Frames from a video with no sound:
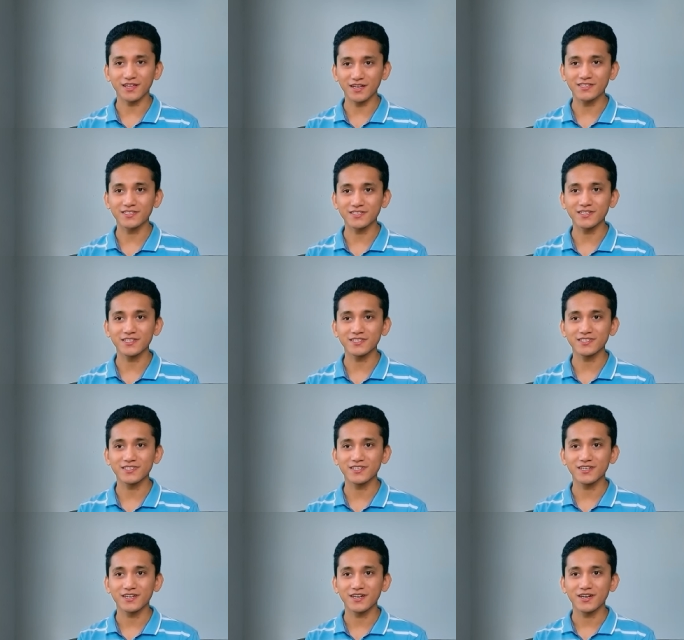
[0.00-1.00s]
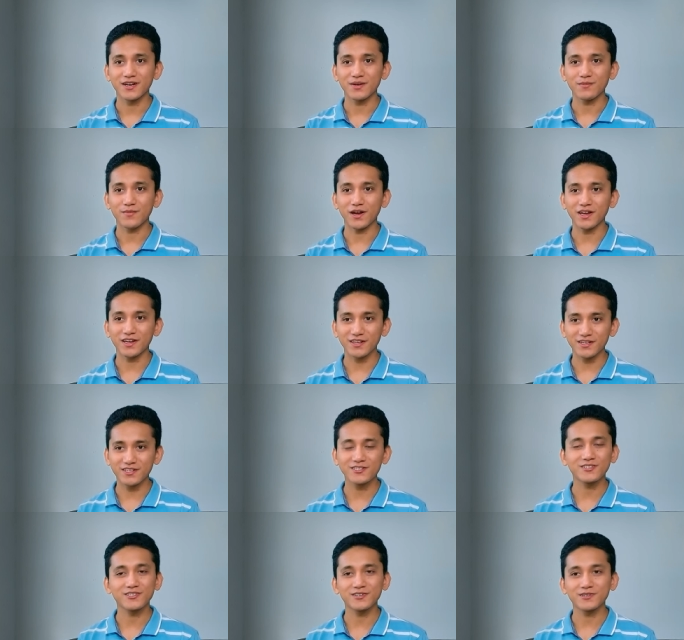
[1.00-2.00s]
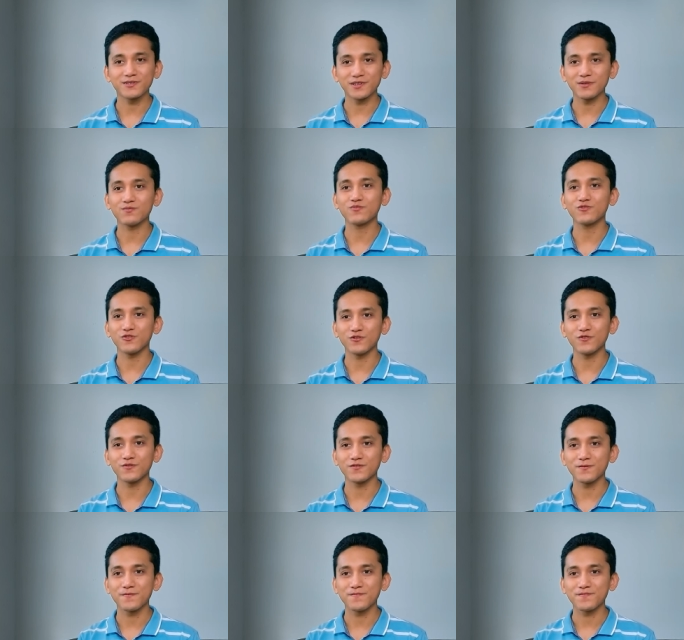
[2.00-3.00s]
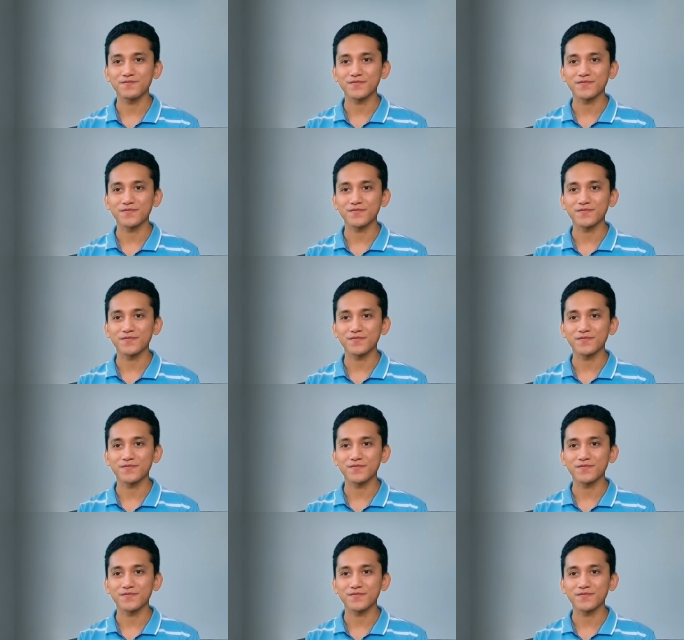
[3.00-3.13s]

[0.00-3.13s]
last days, my condition improved,